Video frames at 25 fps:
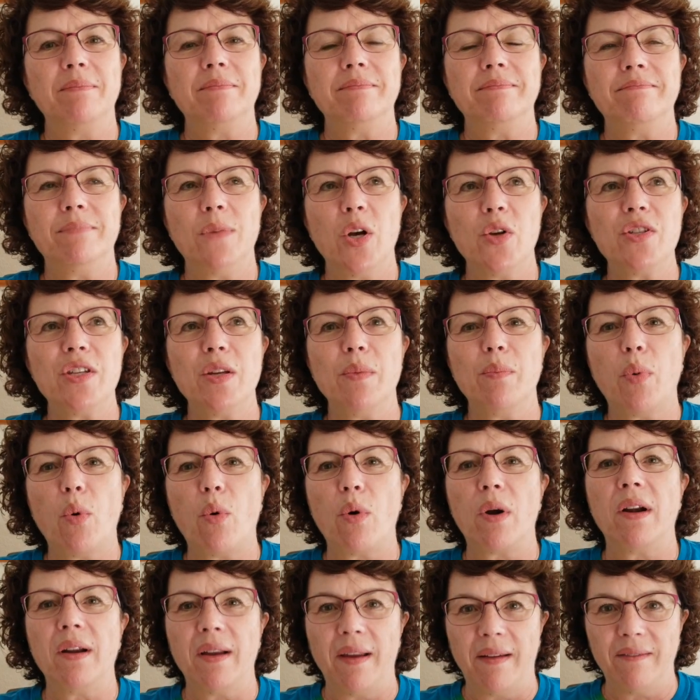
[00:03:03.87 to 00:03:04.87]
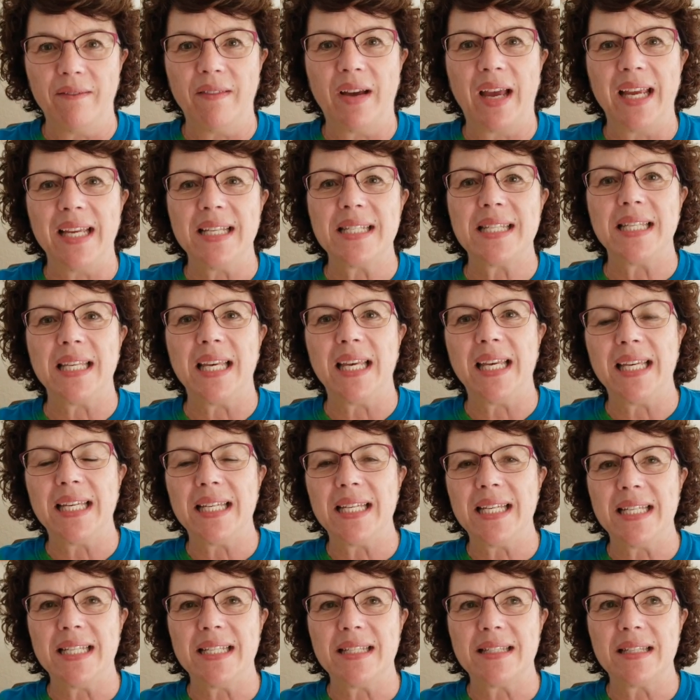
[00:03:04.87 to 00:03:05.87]
most important advice
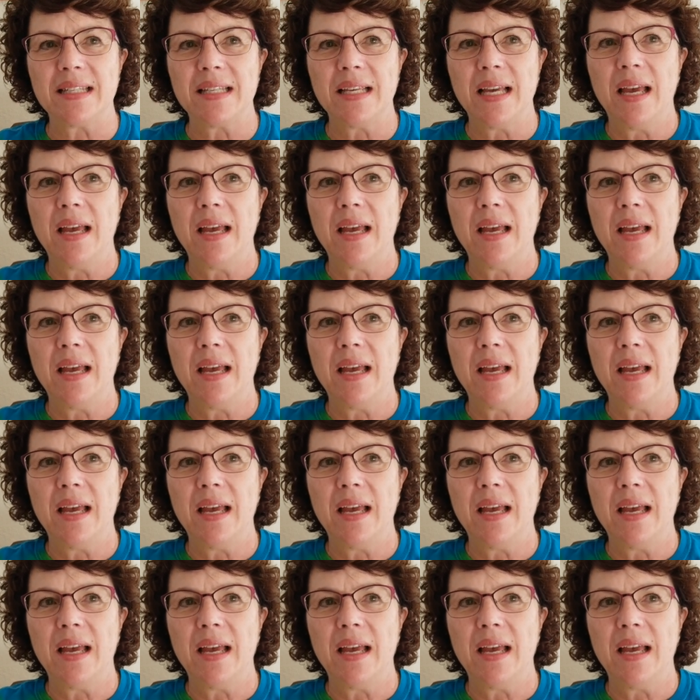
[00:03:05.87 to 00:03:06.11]
is